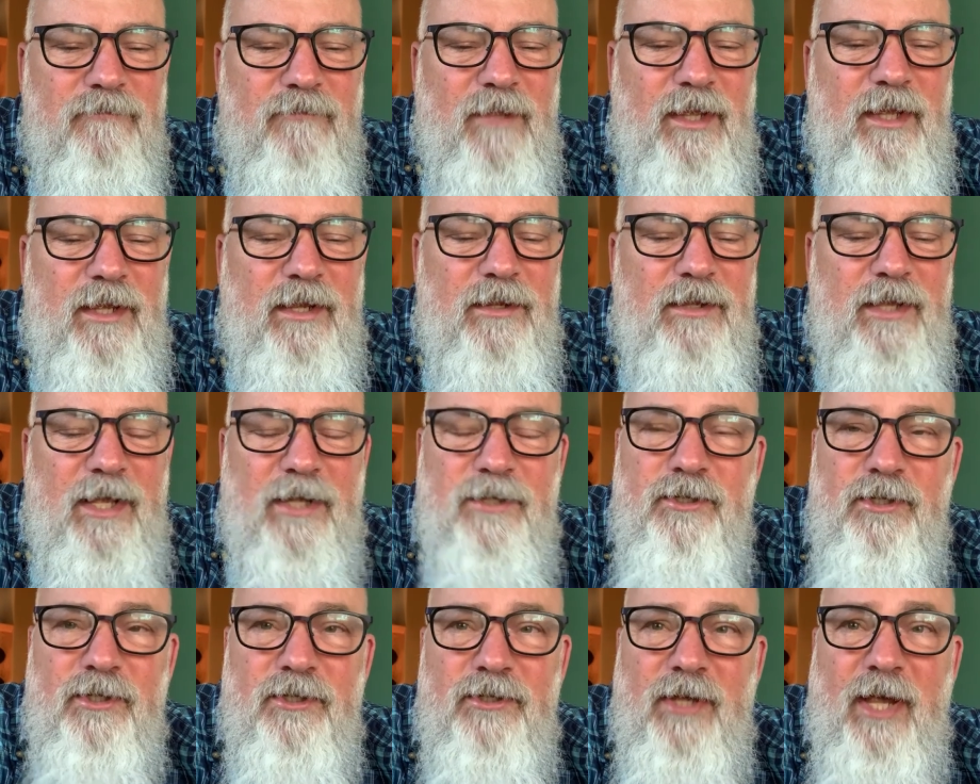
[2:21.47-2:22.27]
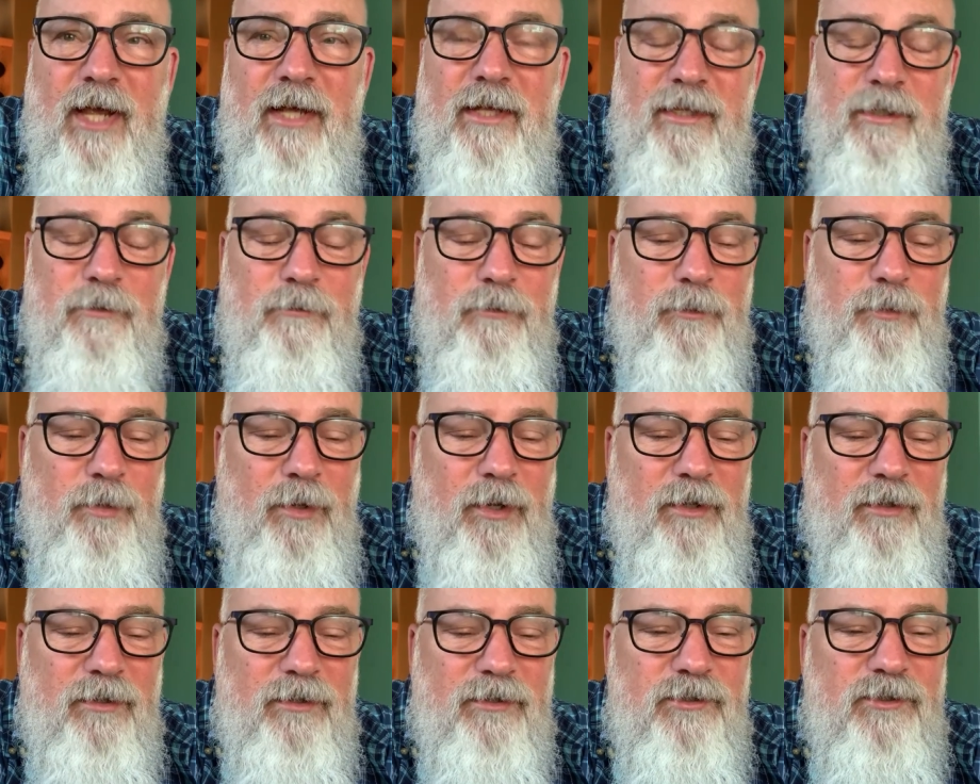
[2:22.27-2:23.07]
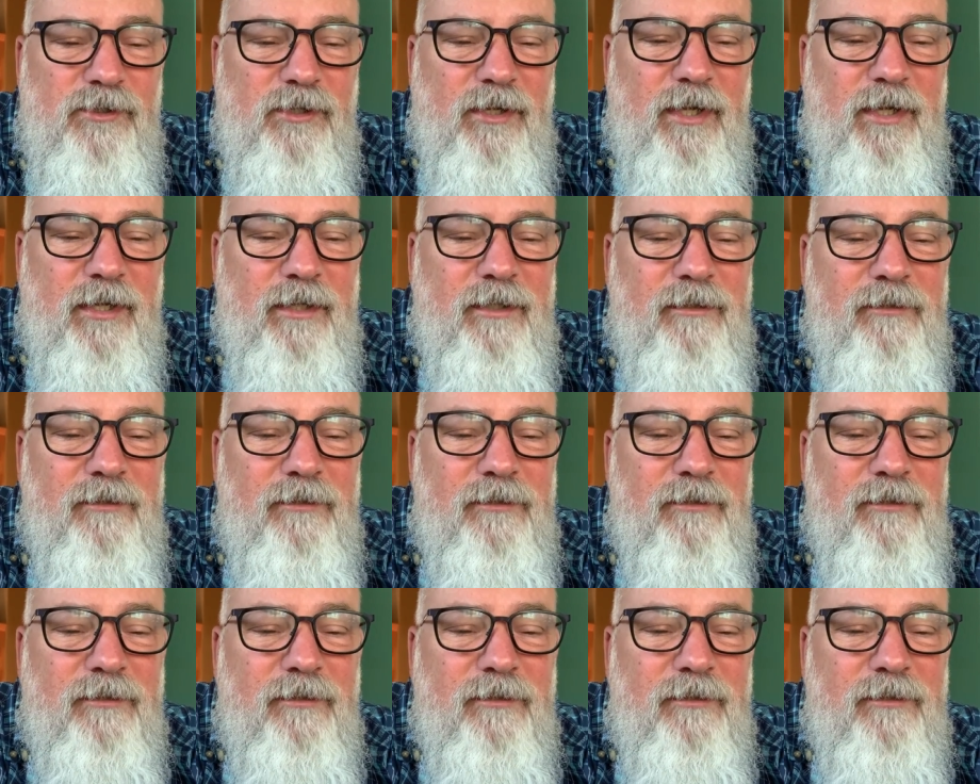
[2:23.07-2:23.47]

And that's exactly what Paul is saying.